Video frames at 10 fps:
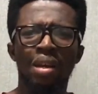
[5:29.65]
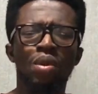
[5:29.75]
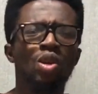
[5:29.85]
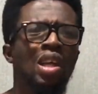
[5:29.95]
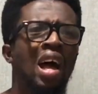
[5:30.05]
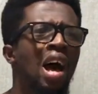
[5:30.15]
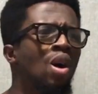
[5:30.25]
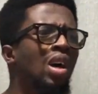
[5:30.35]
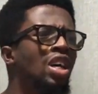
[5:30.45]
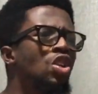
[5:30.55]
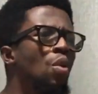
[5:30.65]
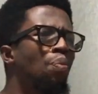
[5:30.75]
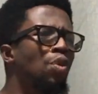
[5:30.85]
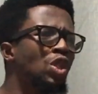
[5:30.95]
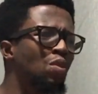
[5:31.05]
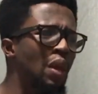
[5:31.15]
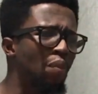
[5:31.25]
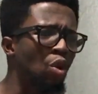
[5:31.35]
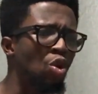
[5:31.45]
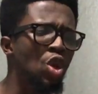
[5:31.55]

Because how can you push people?